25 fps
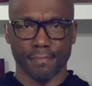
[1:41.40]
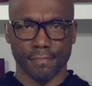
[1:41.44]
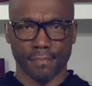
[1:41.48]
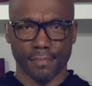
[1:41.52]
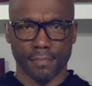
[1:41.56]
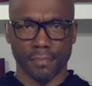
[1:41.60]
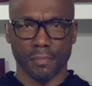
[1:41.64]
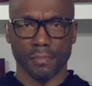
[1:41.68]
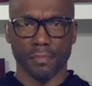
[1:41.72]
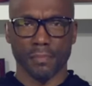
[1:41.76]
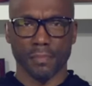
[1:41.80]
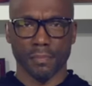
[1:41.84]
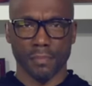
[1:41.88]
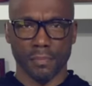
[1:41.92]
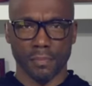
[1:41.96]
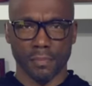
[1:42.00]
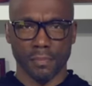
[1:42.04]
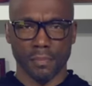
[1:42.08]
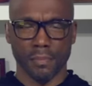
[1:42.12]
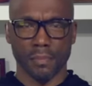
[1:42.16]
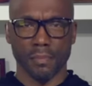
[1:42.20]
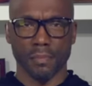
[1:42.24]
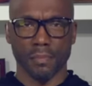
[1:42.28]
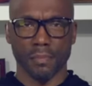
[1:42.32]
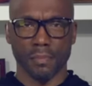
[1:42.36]

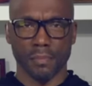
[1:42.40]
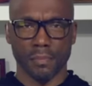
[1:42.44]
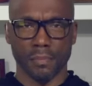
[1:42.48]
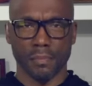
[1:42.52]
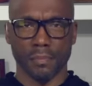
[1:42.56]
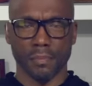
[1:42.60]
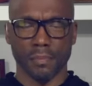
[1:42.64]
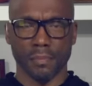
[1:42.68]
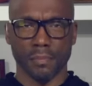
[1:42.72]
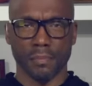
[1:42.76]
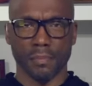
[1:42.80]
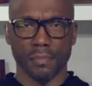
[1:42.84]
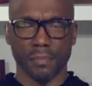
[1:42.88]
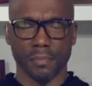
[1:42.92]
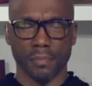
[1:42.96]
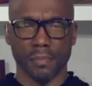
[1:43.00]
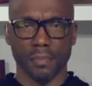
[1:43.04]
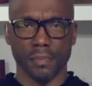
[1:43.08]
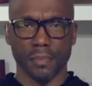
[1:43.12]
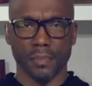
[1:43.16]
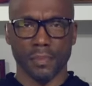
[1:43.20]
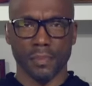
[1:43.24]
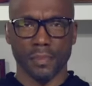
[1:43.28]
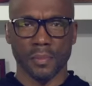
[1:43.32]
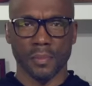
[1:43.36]

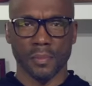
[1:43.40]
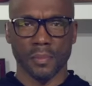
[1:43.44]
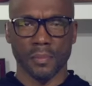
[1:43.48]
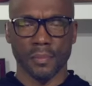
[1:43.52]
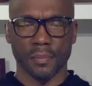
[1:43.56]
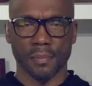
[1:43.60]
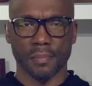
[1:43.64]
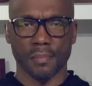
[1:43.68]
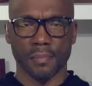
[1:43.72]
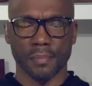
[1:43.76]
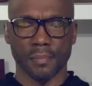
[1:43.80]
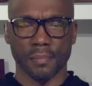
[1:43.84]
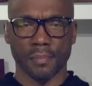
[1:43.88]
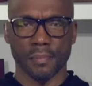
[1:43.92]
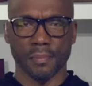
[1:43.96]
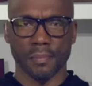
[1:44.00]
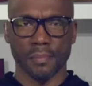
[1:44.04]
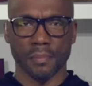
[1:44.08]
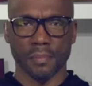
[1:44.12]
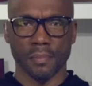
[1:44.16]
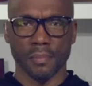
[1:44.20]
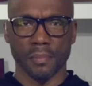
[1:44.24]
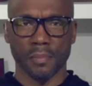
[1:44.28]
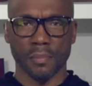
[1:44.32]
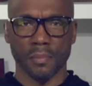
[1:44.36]

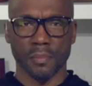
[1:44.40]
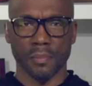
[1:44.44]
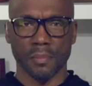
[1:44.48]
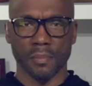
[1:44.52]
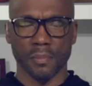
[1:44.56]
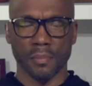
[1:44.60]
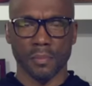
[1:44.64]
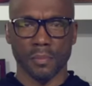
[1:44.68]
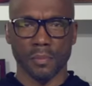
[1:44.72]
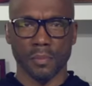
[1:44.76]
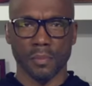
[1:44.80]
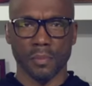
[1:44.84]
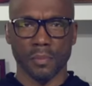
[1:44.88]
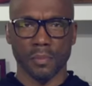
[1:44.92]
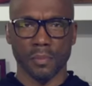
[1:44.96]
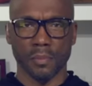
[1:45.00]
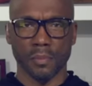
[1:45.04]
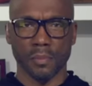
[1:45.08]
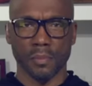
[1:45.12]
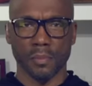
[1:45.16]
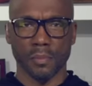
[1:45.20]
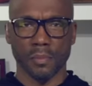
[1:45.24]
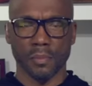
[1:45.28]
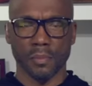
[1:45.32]
No words are spoken by the person on screen.